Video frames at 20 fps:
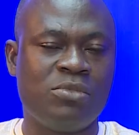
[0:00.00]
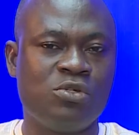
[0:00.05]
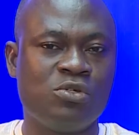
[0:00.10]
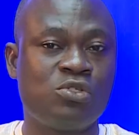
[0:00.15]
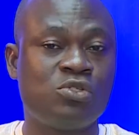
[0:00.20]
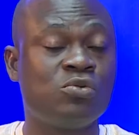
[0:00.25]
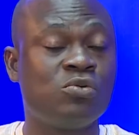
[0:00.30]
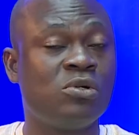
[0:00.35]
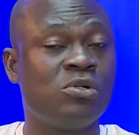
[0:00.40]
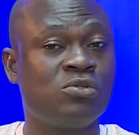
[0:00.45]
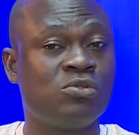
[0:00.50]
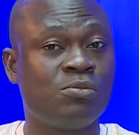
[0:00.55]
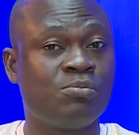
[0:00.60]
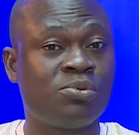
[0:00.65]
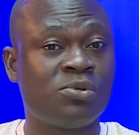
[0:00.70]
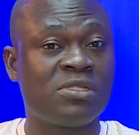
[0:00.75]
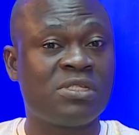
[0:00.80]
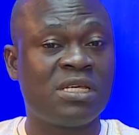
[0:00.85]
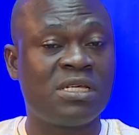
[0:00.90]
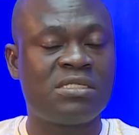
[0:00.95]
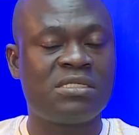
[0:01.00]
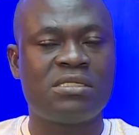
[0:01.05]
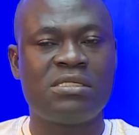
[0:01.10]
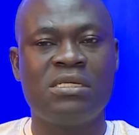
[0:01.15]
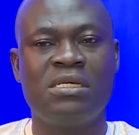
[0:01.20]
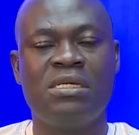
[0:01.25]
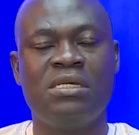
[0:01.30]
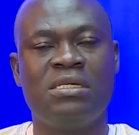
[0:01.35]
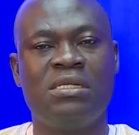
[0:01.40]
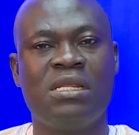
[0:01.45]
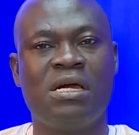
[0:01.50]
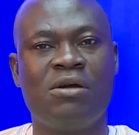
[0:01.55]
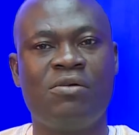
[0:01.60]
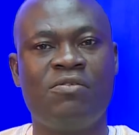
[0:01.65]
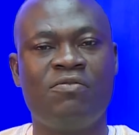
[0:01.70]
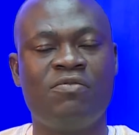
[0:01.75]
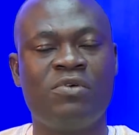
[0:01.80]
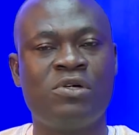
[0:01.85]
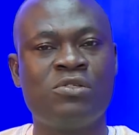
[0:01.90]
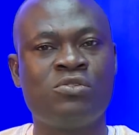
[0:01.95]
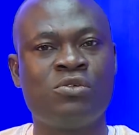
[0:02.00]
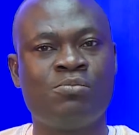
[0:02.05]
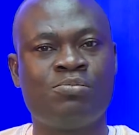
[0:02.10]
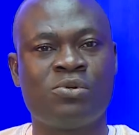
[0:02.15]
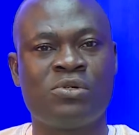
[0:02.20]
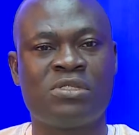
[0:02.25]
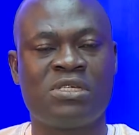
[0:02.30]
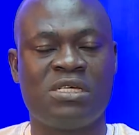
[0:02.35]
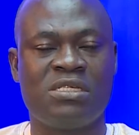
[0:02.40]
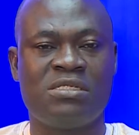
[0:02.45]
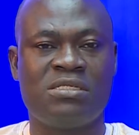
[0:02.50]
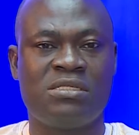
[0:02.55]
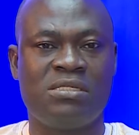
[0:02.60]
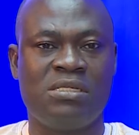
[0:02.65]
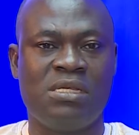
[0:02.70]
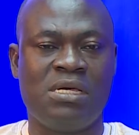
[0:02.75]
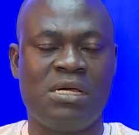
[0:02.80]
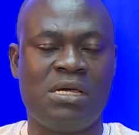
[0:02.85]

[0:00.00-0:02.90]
those who want to protest. Now, if you want to protest,